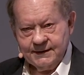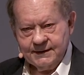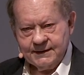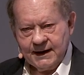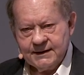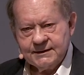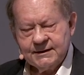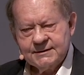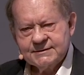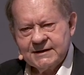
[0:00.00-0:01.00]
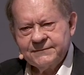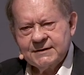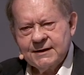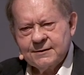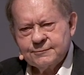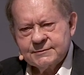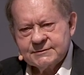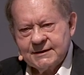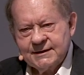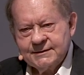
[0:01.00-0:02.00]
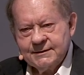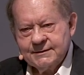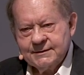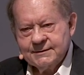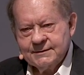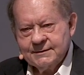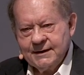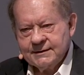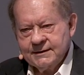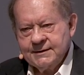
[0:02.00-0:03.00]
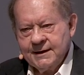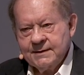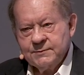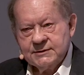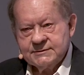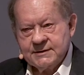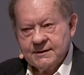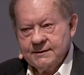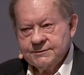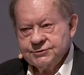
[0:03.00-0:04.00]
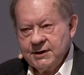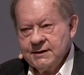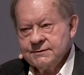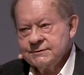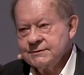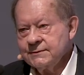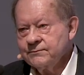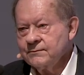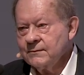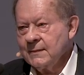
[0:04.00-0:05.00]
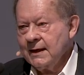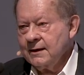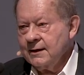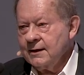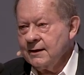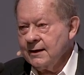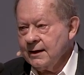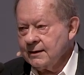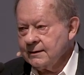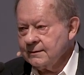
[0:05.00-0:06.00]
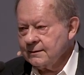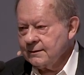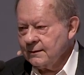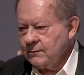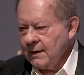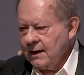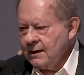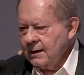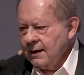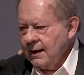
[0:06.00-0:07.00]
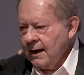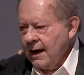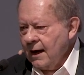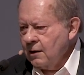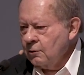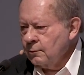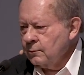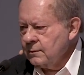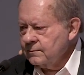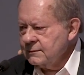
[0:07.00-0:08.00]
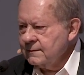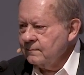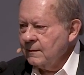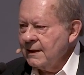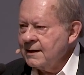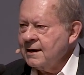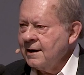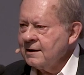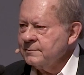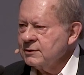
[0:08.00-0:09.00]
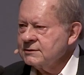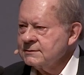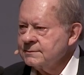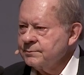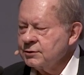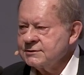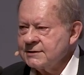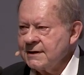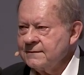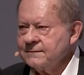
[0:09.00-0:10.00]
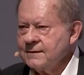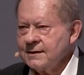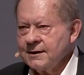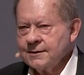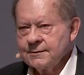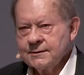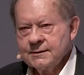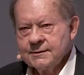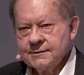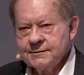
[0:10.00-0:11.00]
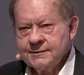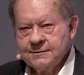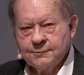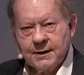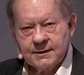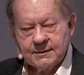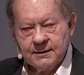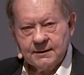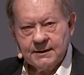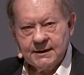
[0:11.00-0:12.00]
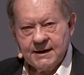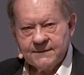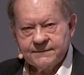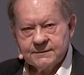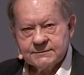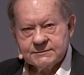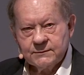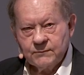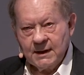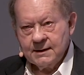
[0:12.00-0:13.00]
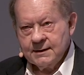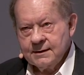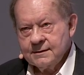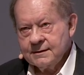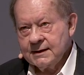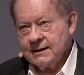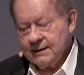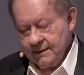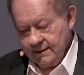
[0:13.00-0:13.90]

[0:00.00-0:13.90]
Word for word: in 1870, there was a, at the time, a subtle change in how economists perceived their theoretical efforts. The,